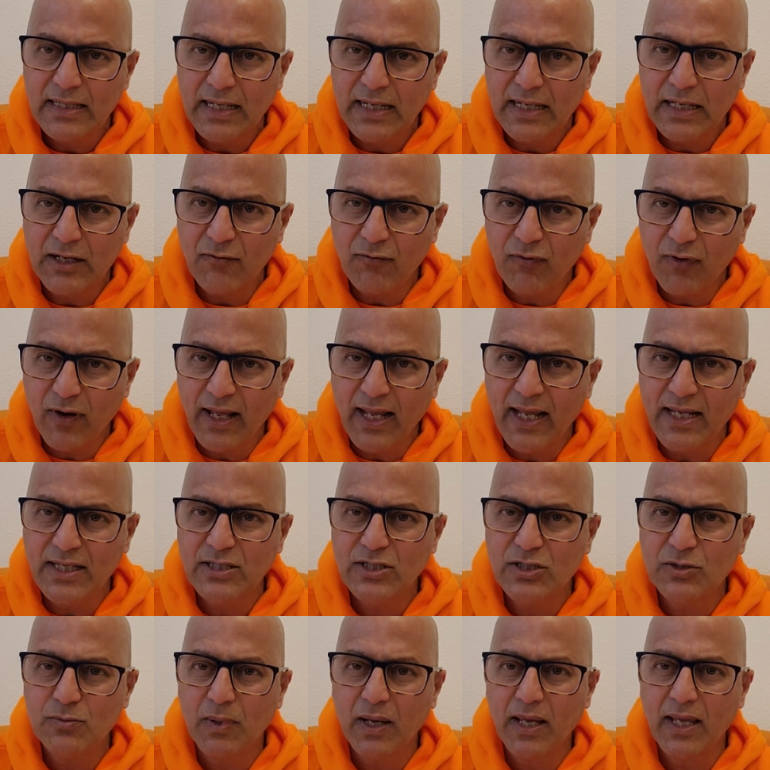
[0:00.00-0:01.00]

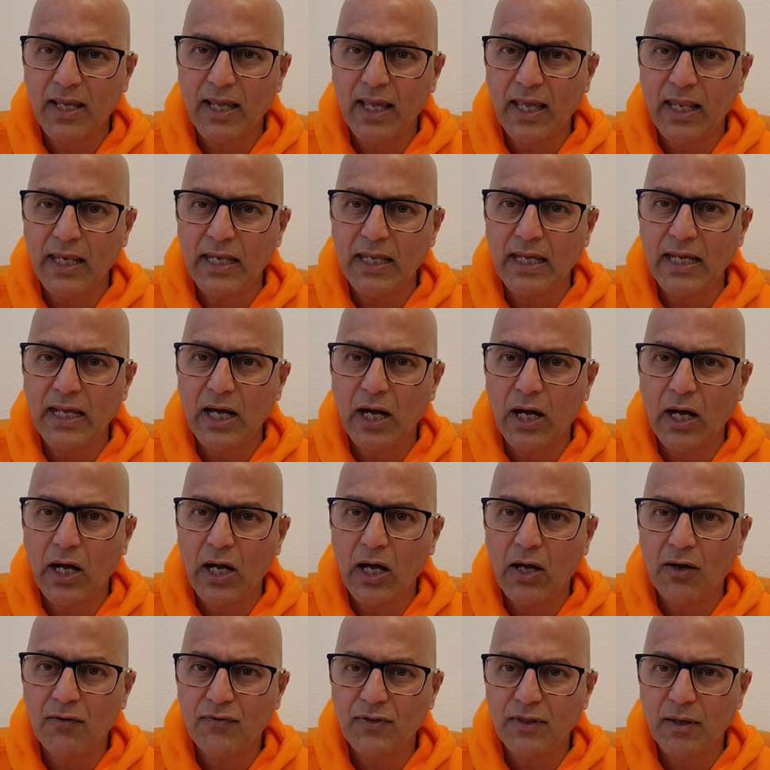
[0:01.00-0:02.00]
influenced by any
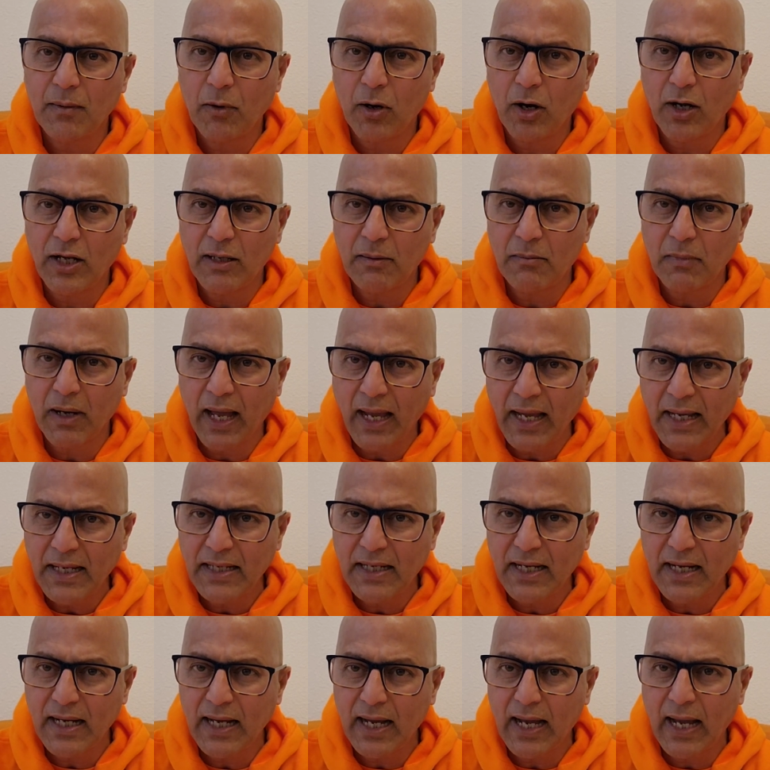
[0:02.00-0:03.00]
of the body
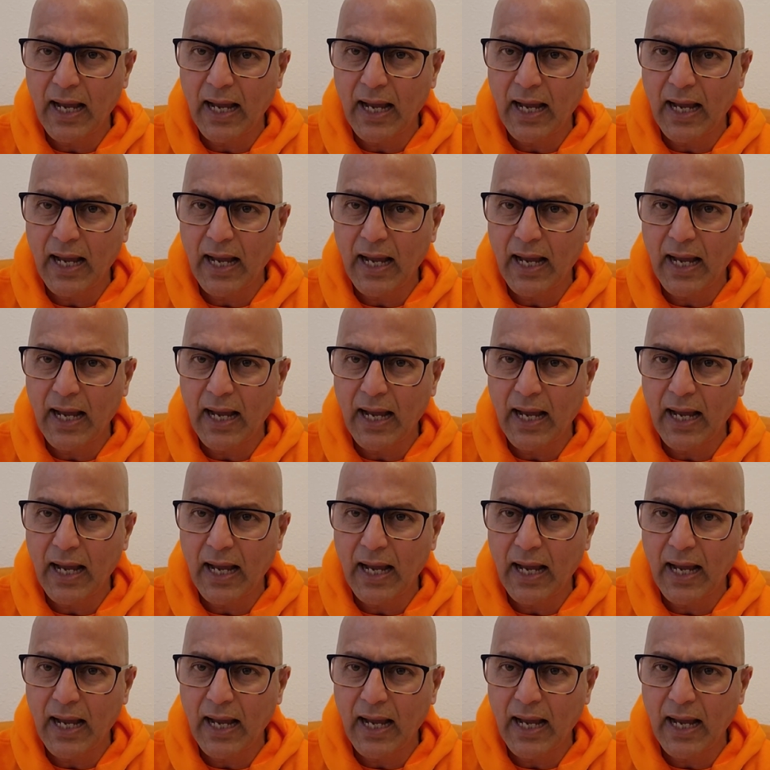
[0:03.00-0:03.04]
mind